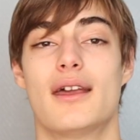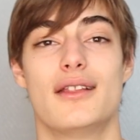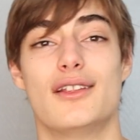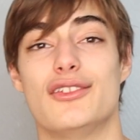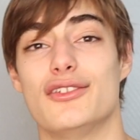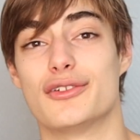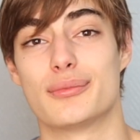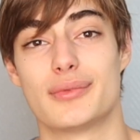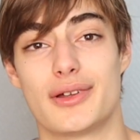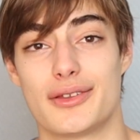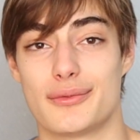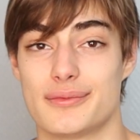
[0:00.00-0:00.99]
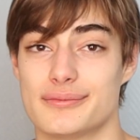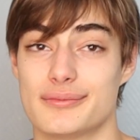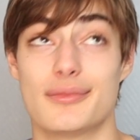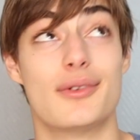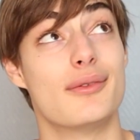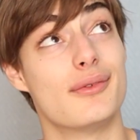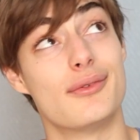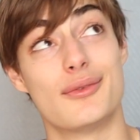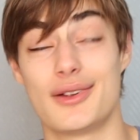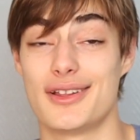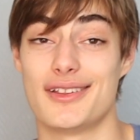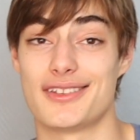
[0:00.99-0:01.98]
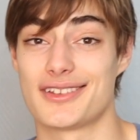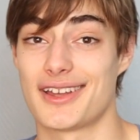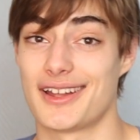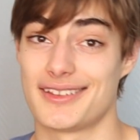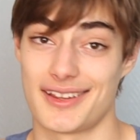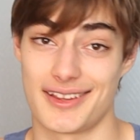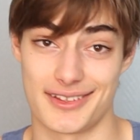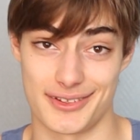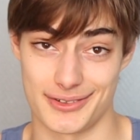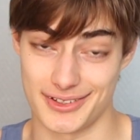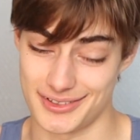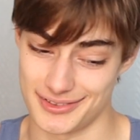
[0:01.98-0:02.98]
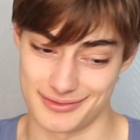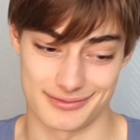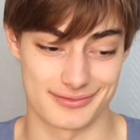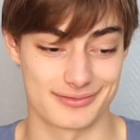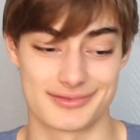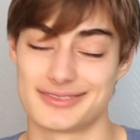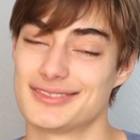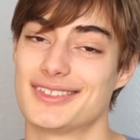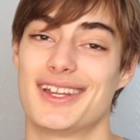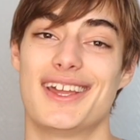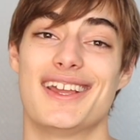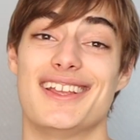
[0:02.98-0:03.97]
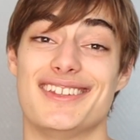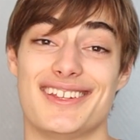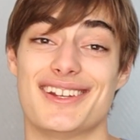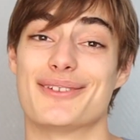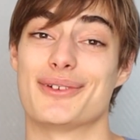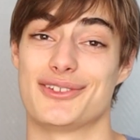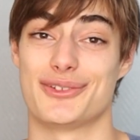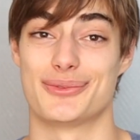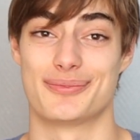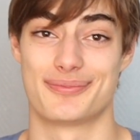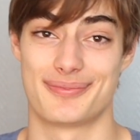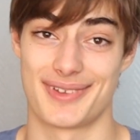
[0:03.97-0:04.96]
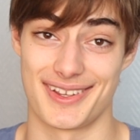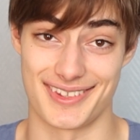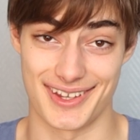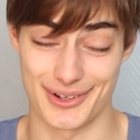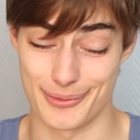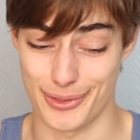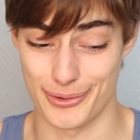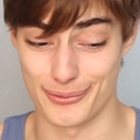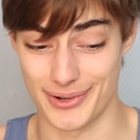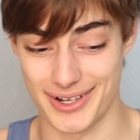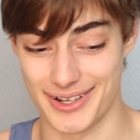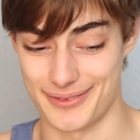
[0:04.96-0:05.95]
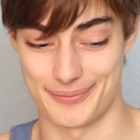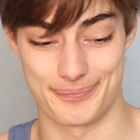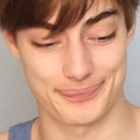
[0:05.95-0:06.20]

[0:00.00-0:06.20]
this is your brother in the sky telling you, listen, he's here with you. He's here with you right now.